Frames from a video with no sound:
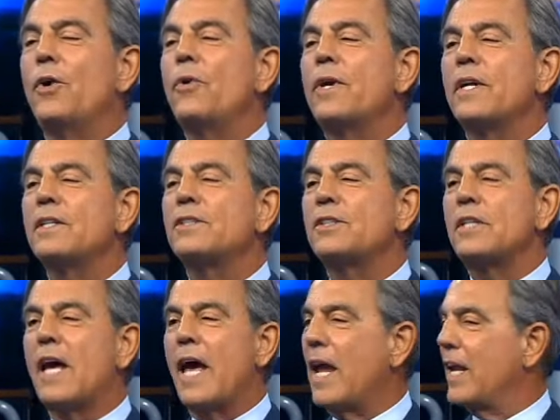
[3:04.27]
You can
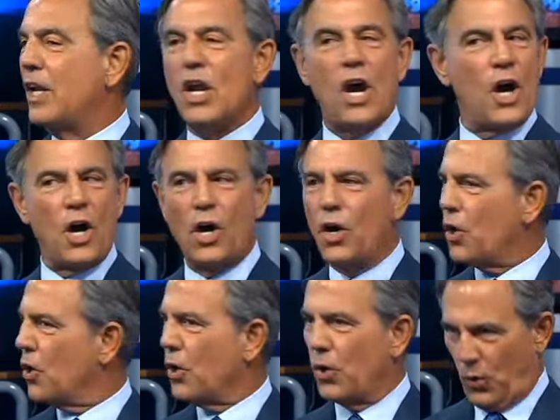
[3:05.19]
say
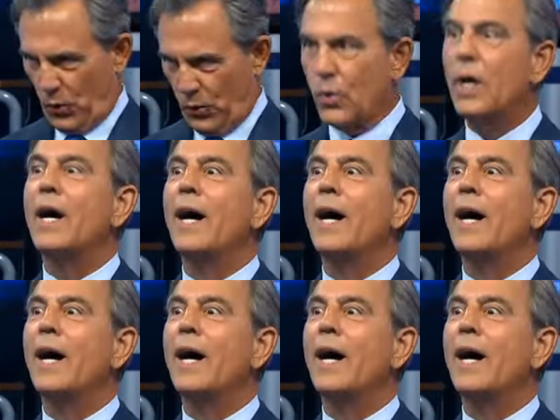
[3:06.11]
no.